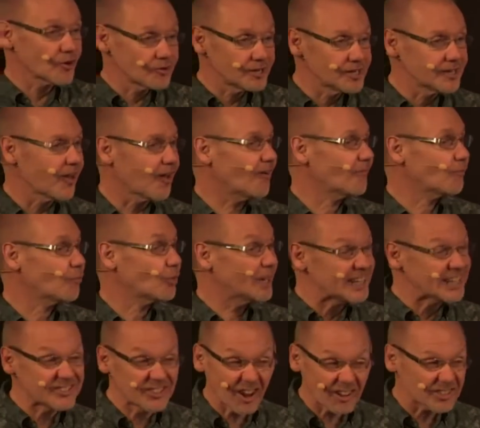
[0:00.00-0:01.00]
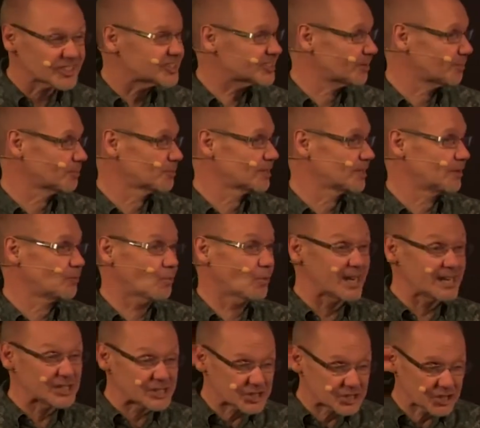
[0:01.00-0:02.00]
only love when it does something, when it